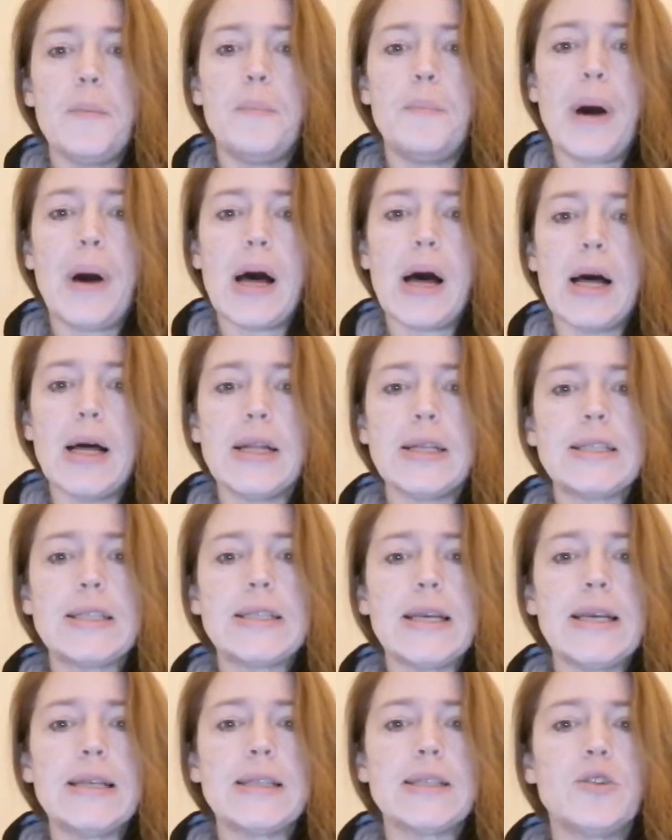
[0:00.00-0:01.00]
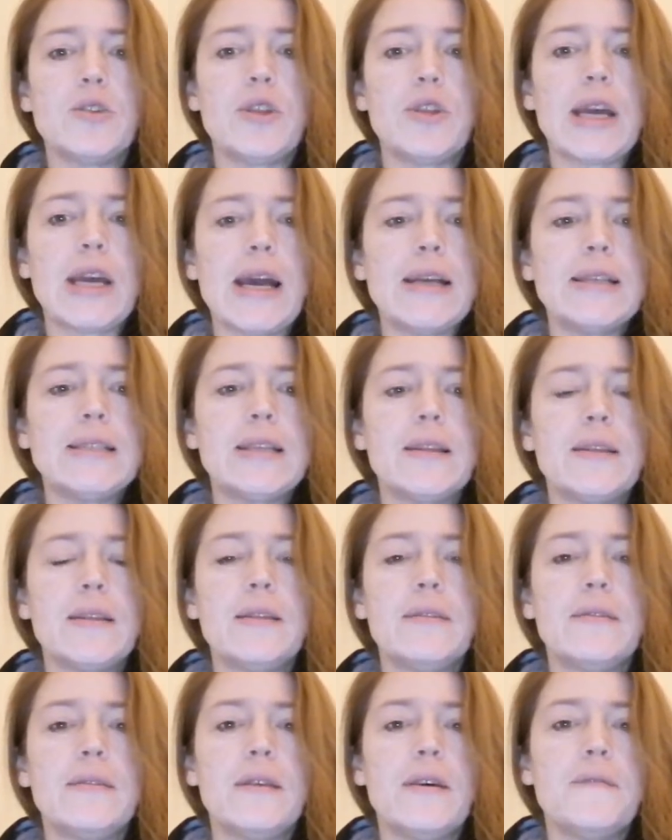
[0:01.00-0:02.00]
But it's not the case that,
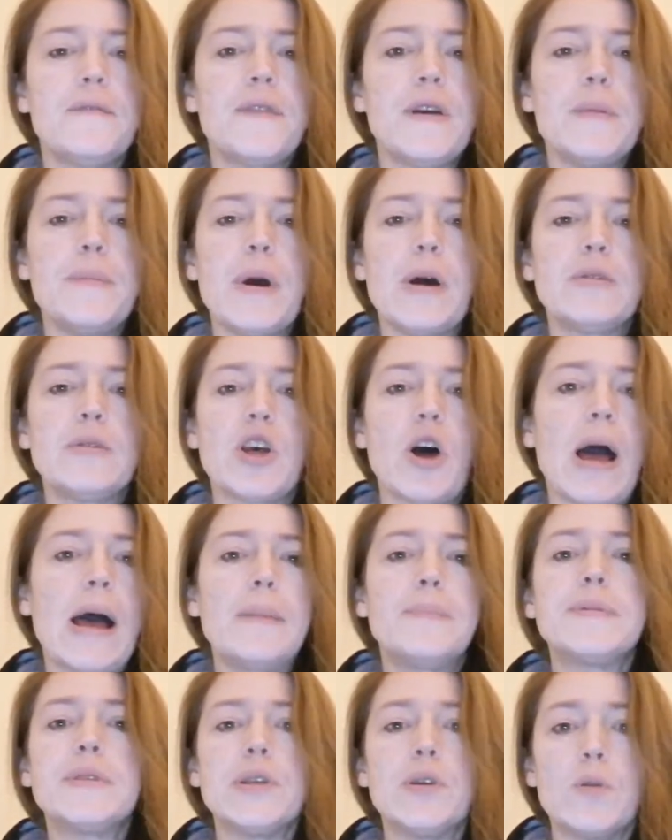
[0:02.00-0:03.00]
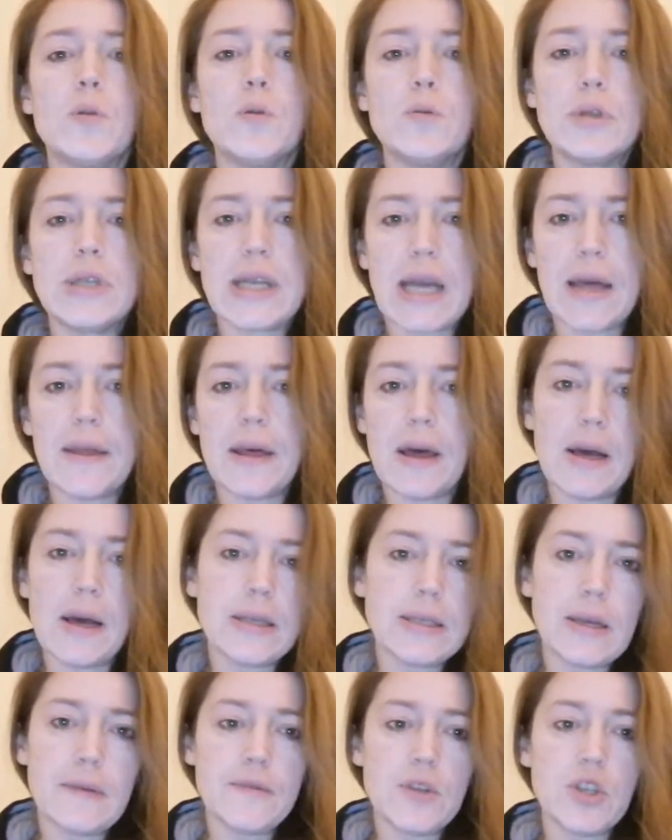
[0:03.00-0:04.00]
that females are absent altogether,
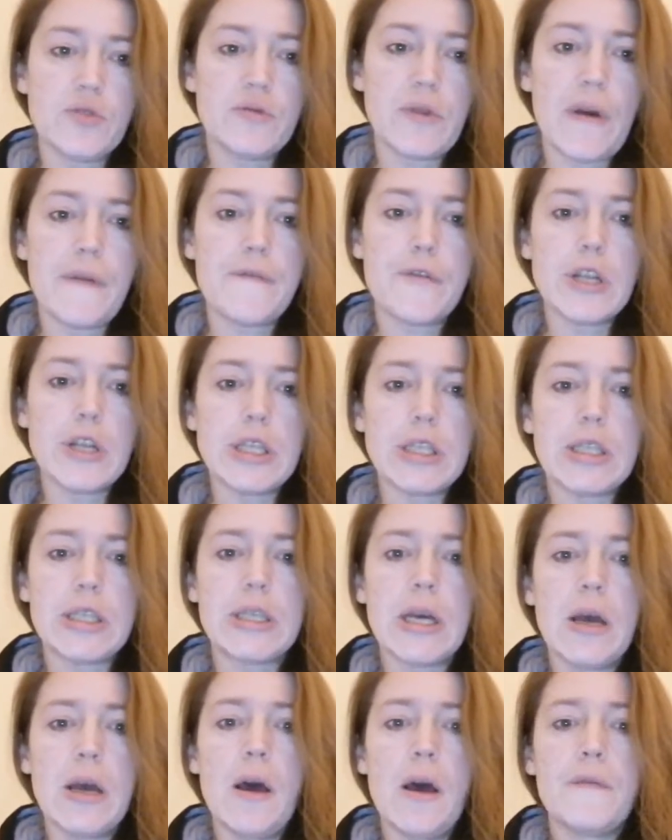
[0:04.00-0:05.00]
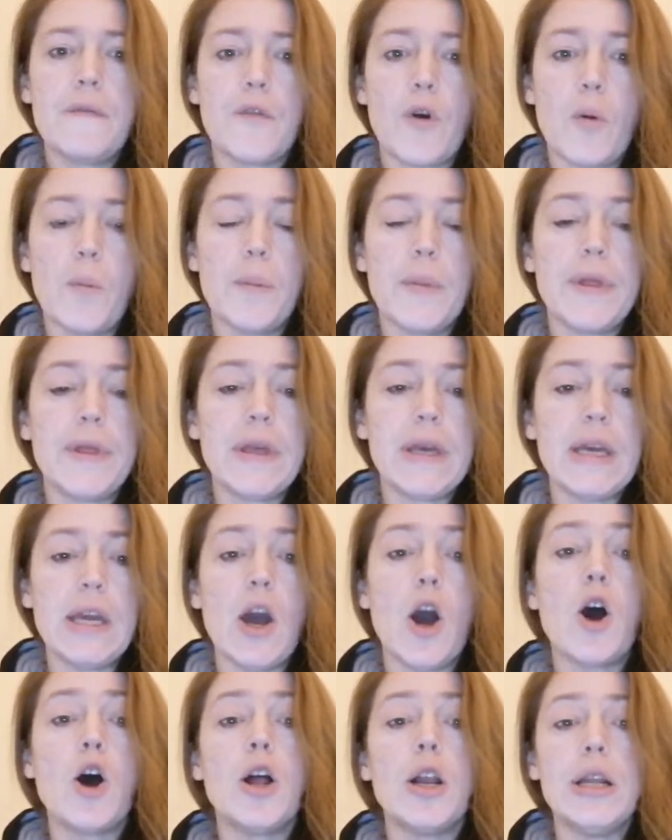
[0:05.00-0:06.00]
as I've just referenced, from the
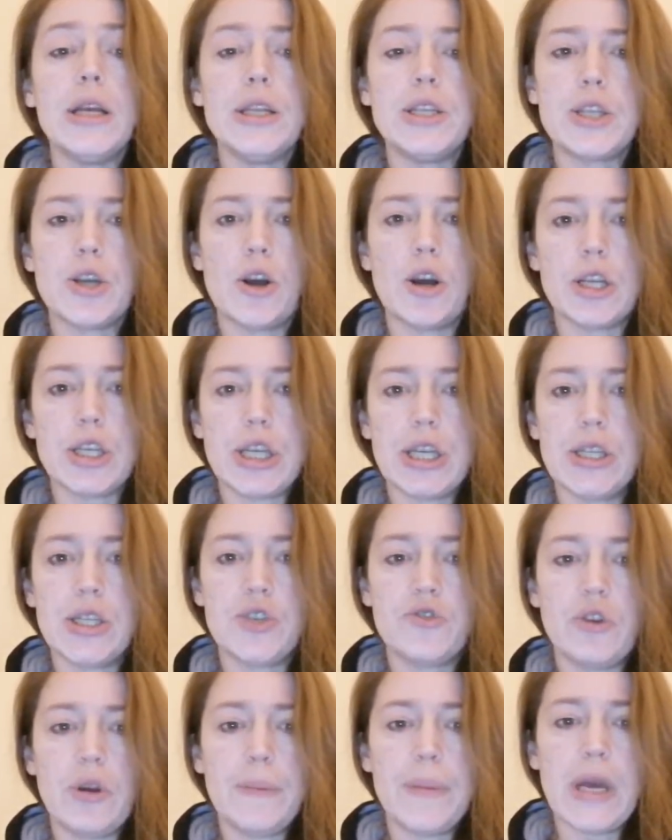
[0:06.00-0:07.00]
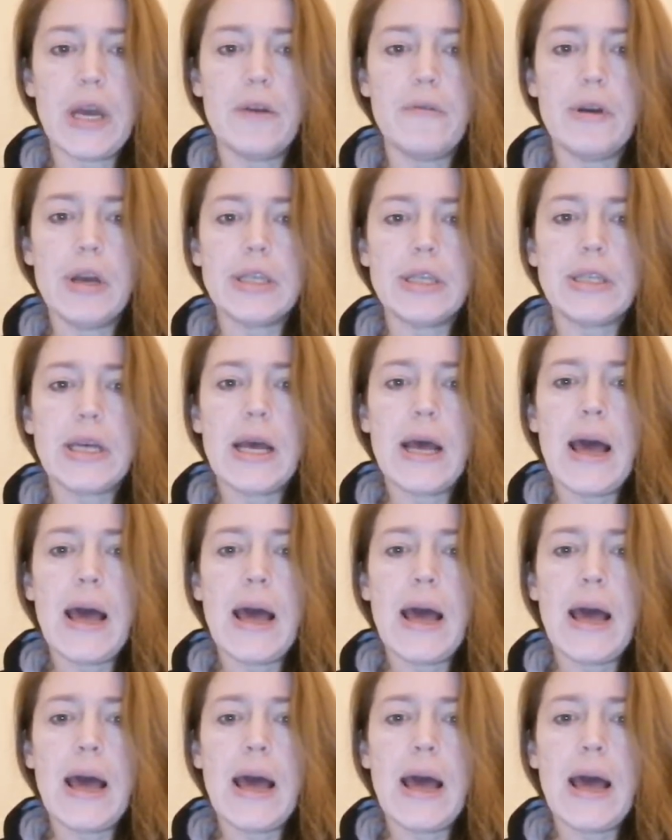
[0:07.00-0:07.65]
early church history period.